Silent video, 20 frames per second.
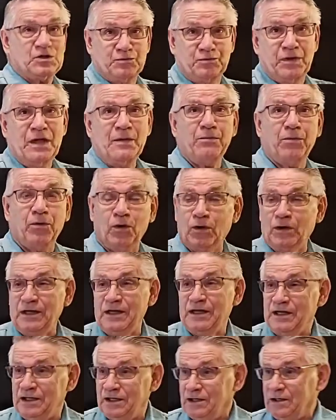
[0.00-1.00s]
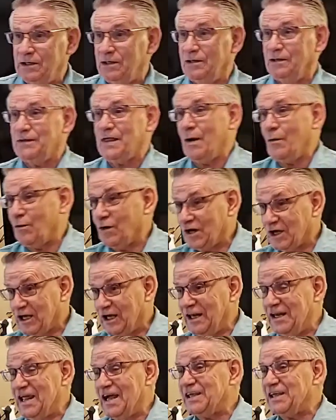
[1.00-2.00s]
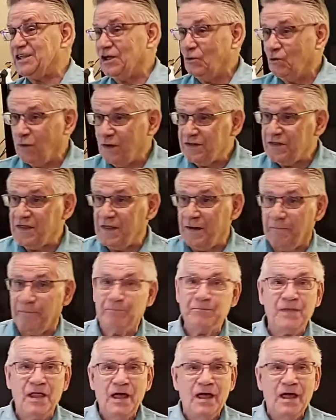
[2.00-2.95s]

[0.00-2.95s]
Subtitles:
people that were connected with him.